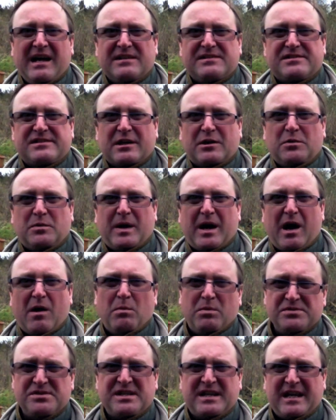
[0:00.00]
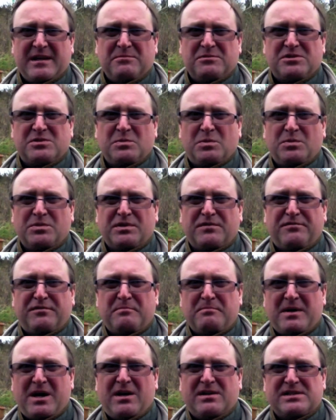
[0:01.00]
So uh, I wasn't able to order
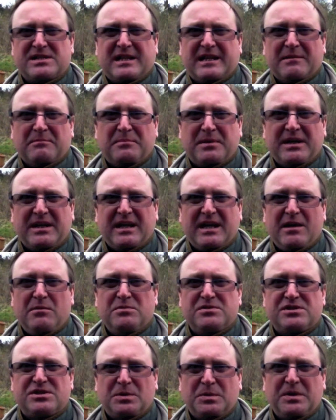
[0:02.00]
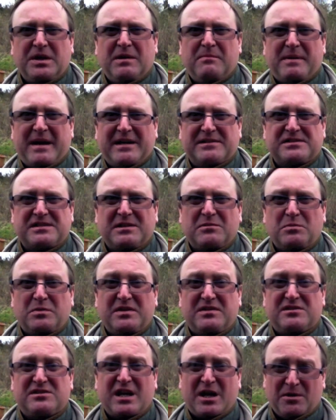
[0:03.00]
from Mark's link, but he was talking about it
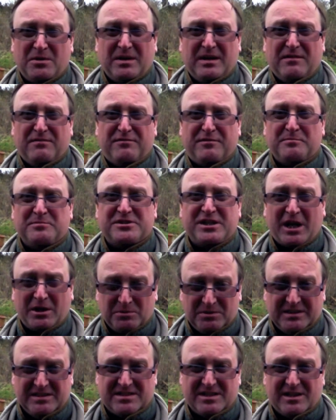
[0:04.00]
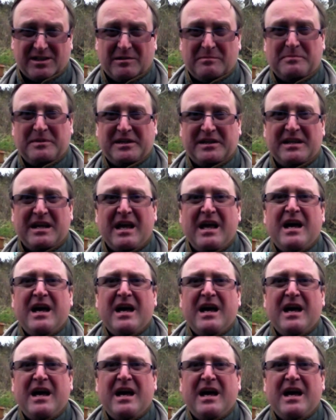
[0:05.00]
with Tony from Tony's allotment,